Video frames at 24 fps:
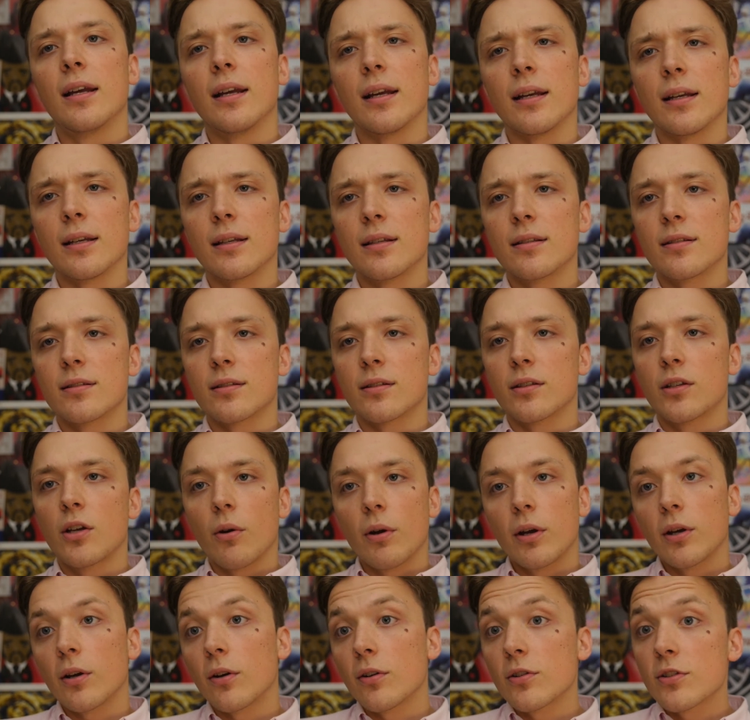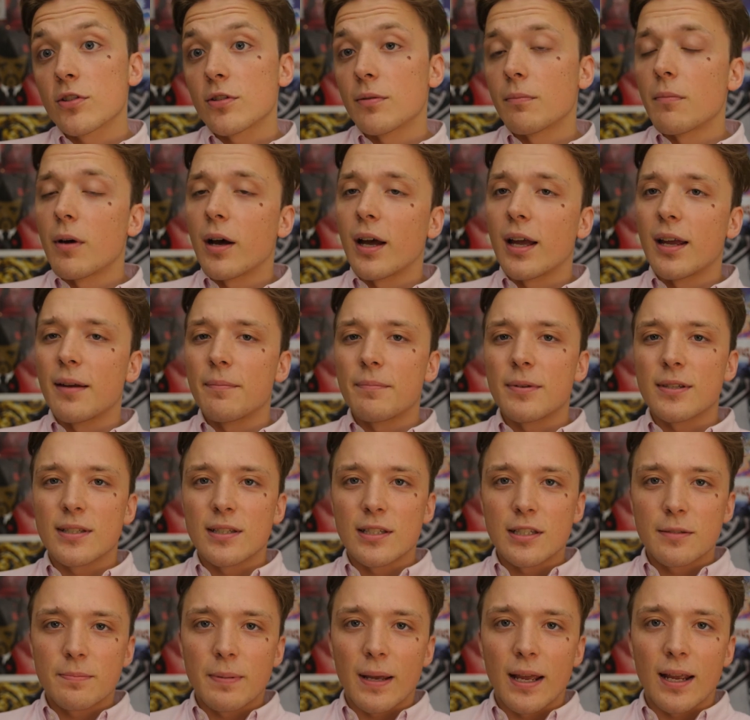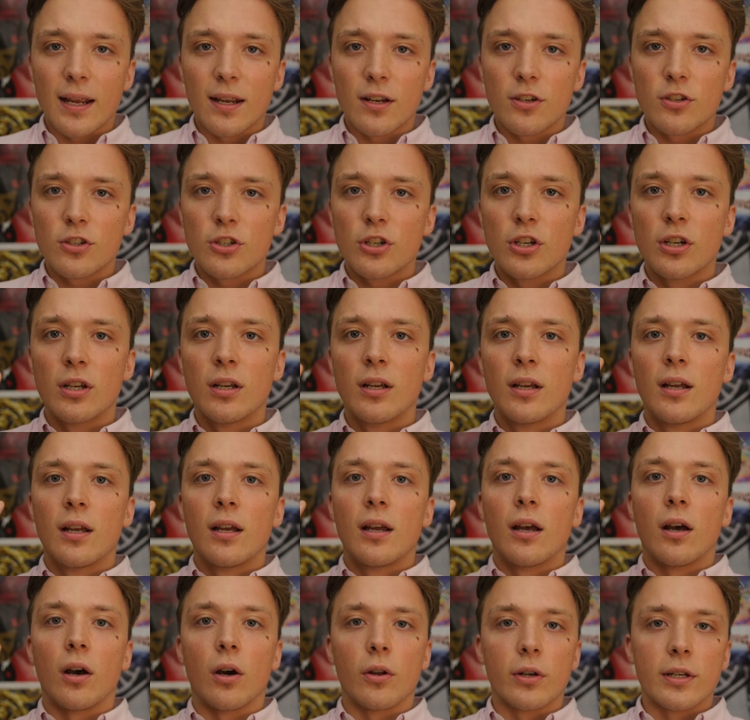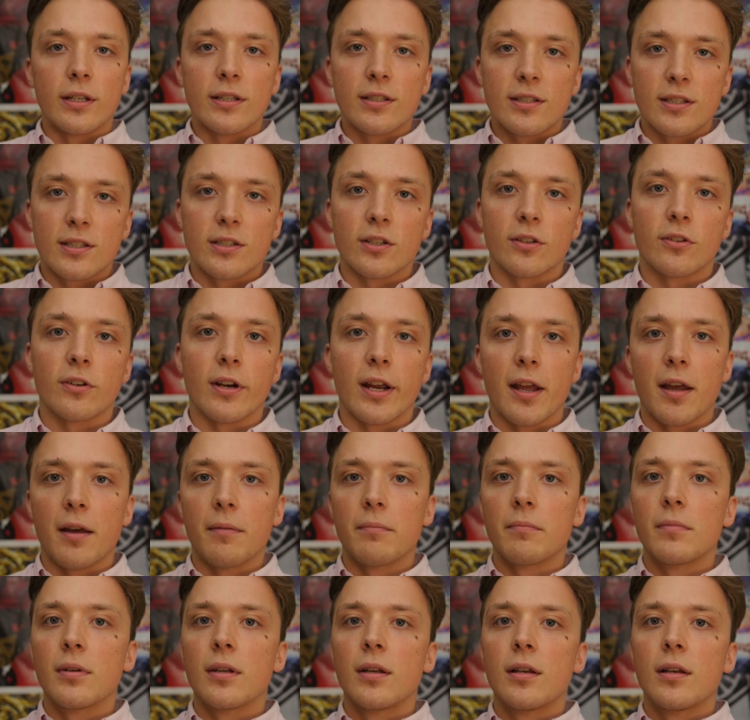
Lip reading: is going onto my business page on Instagram,